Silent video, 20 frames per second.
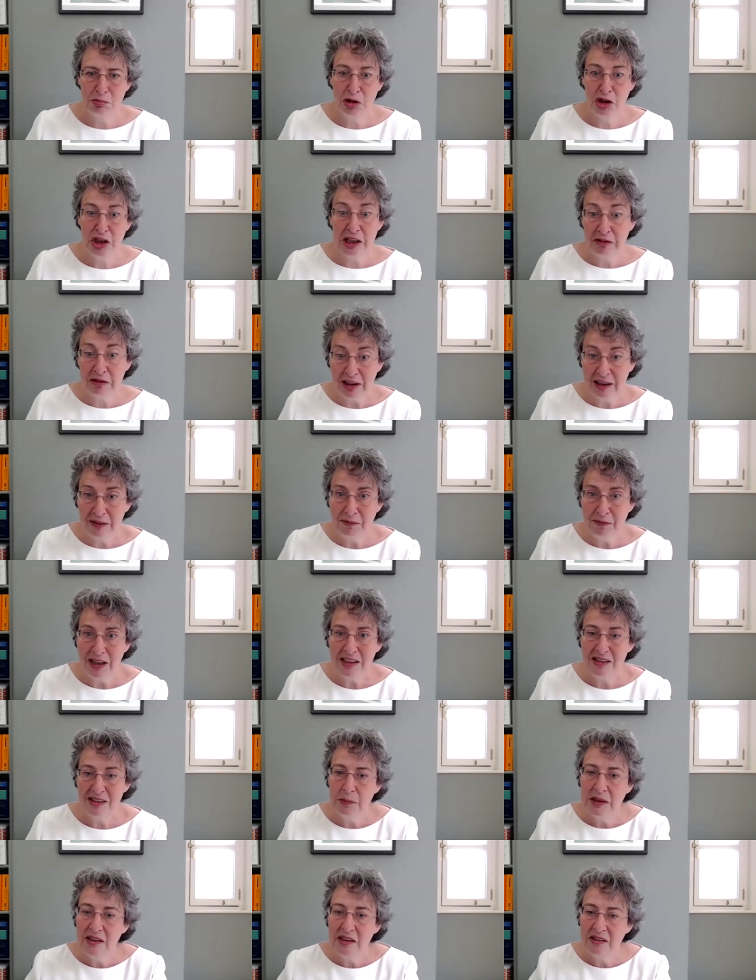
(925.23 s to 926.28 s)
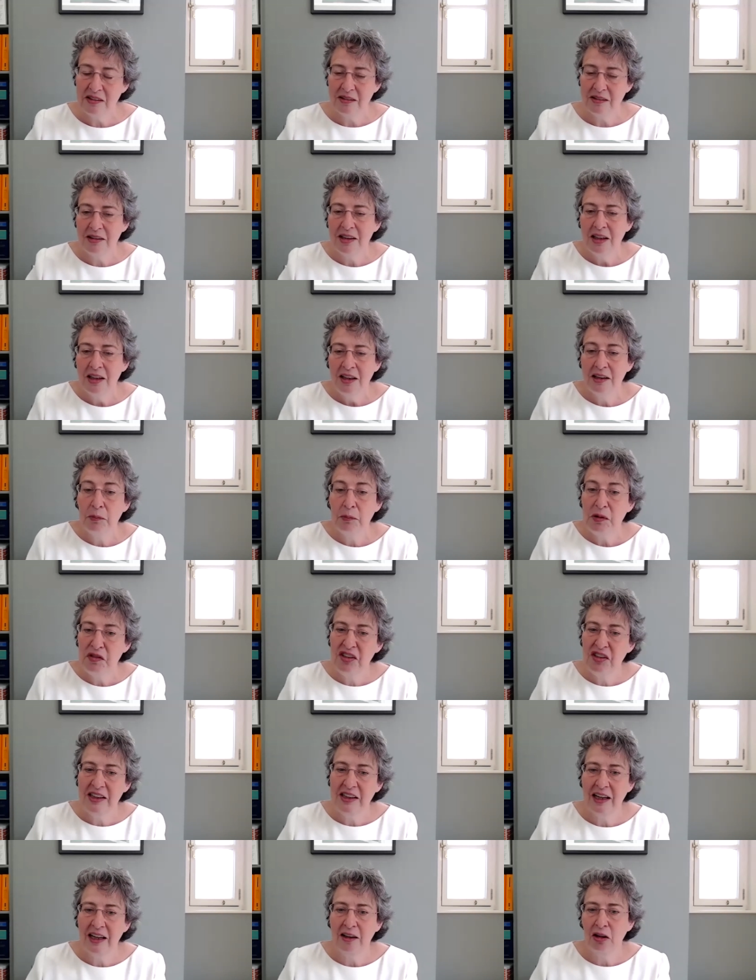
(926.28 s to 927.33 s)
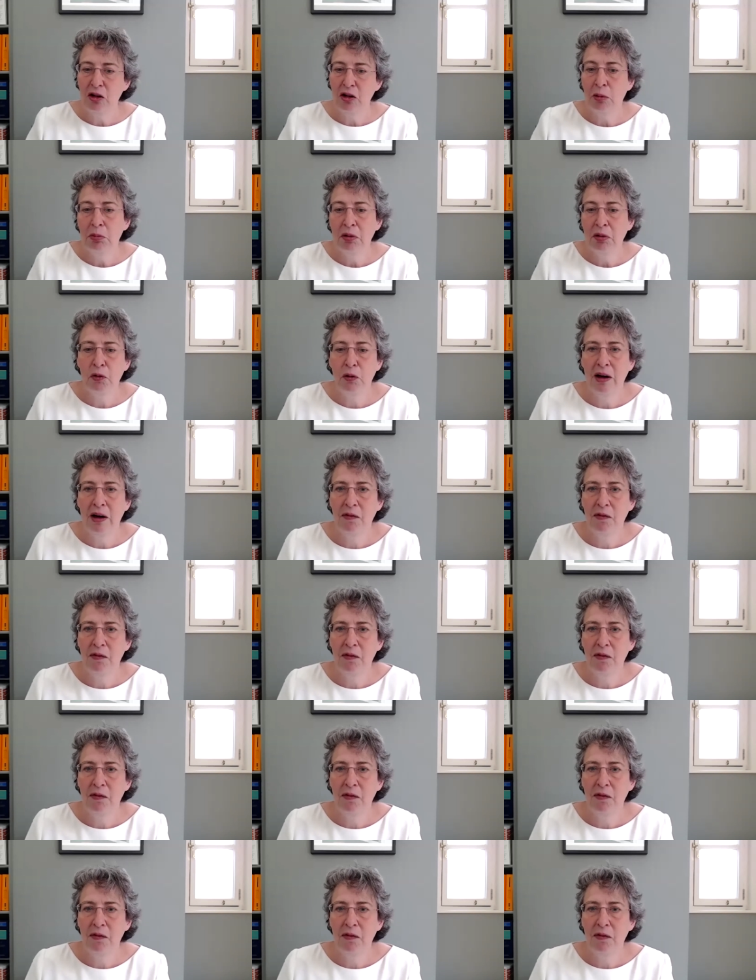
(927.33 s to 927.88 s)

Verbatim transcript: general investments. I think we've seen that a lot before,